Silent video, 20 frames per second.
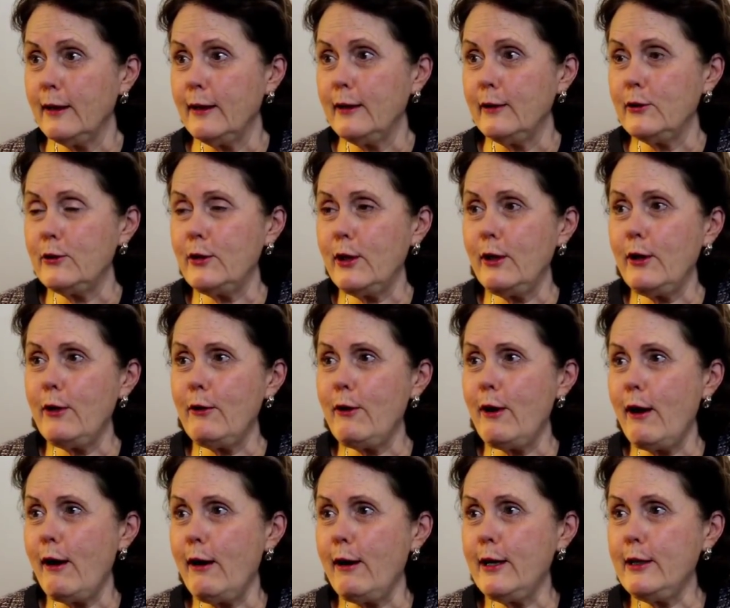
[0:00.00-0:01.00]
So
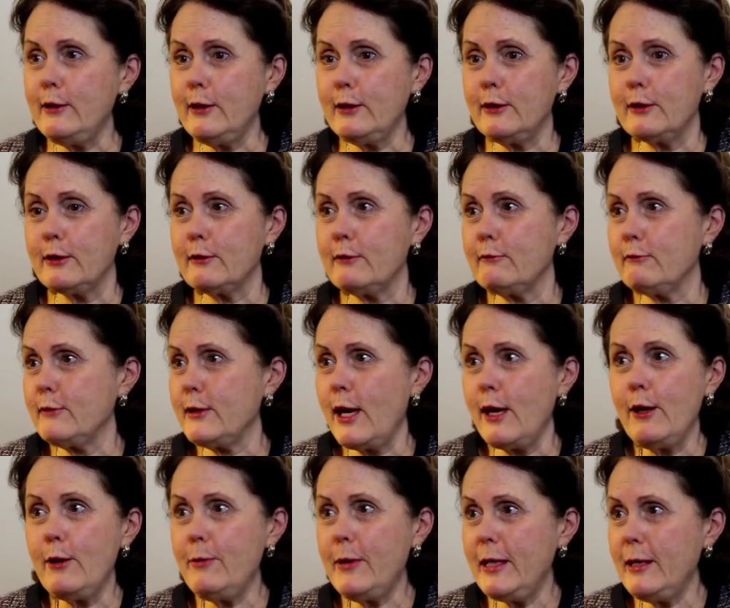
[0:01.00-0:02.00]
I just
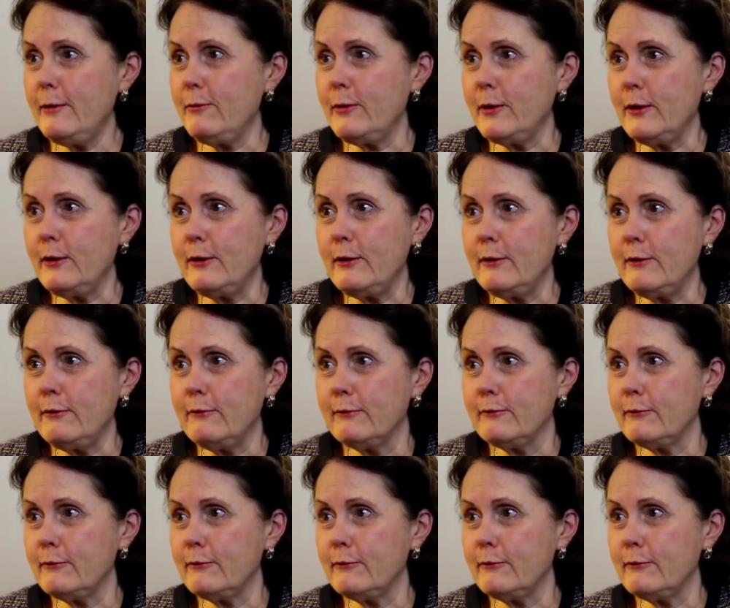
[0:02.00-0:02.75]
tell people